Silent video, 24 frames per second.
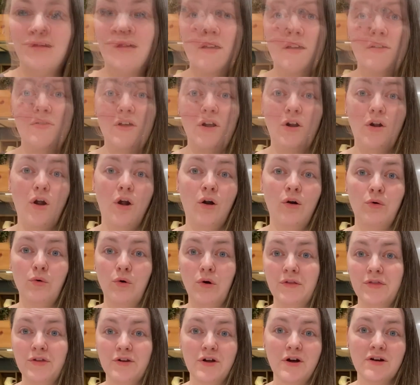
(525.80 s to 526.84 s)
There are
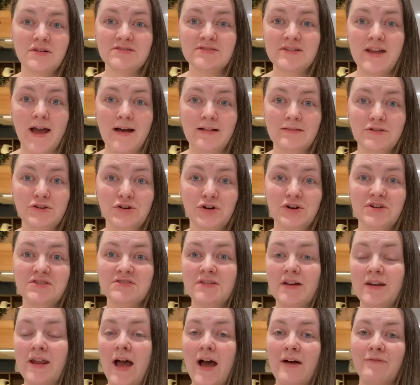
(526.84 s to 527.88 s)
Orthodox calendars
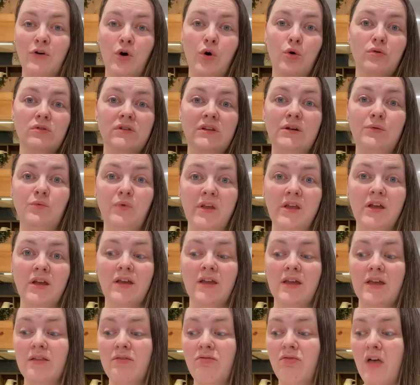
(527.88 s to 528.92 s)
that have Holy
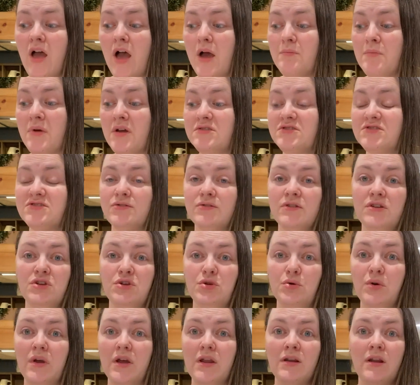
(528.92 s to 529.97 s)
Week in them so that
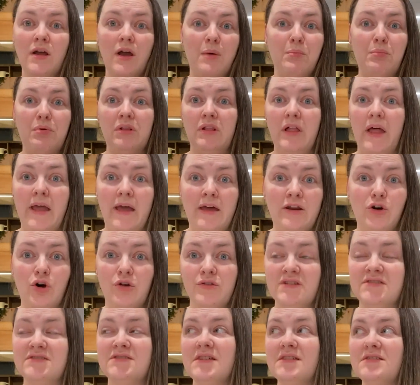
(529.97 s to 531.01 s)
you can plan all
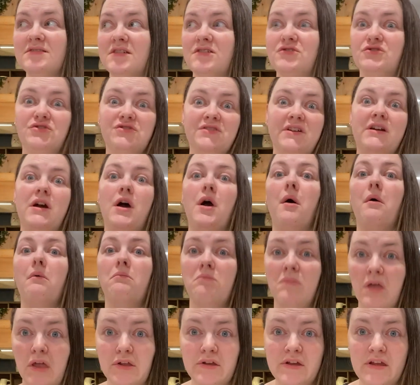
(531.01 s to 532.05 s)
these things, because there's like a
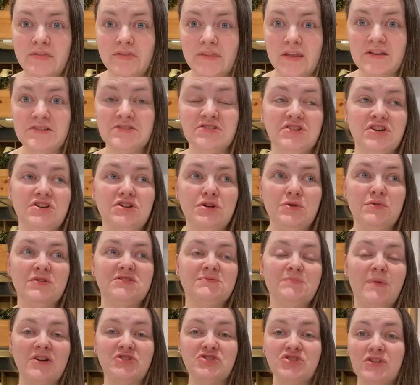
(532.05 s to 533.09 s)
million things to do,
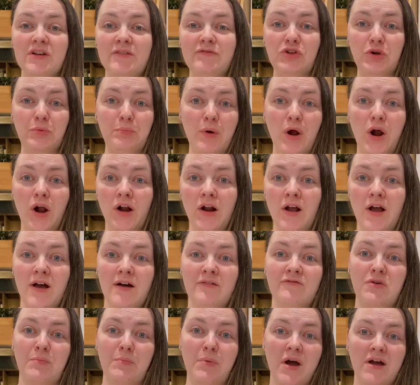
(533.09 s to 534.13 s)
especially if you're part
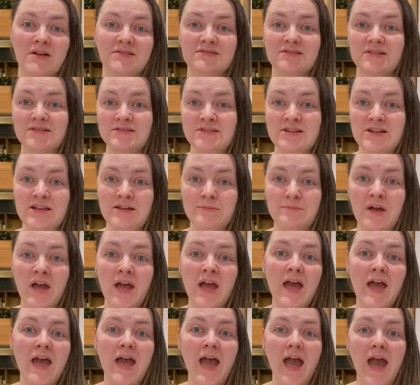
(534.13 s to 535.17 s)
of the Pascha team
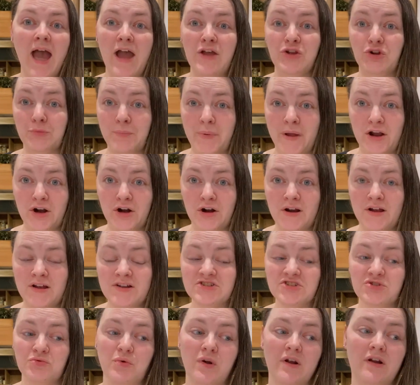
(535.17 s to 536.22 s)
at your
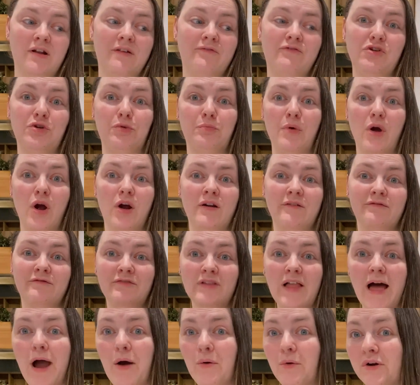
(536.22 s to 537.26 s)
parish, if you're part of
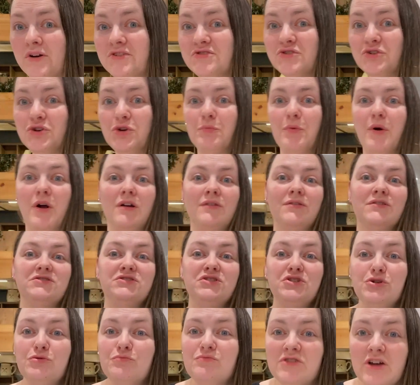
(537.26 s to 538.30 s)
flowers, or you're part of the
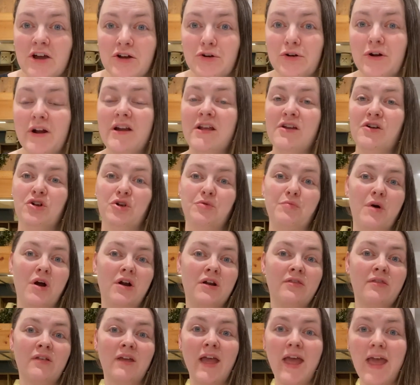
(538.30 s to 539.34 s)
tomb decorating, or you're part
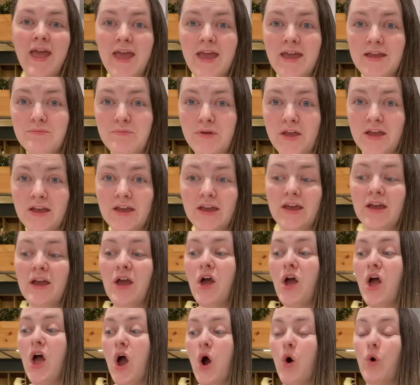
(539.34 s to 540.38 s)
of the egg making,
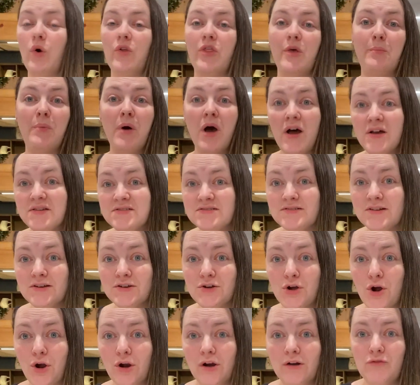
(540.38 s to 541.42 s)
or the Pascha
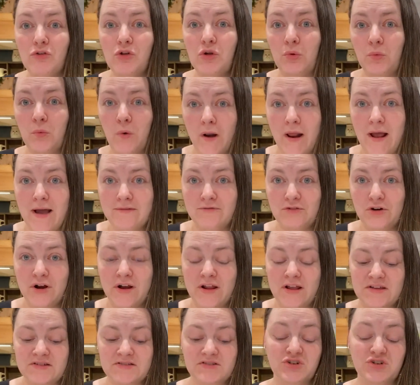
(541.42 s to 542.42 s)
carnival, or whatever it is.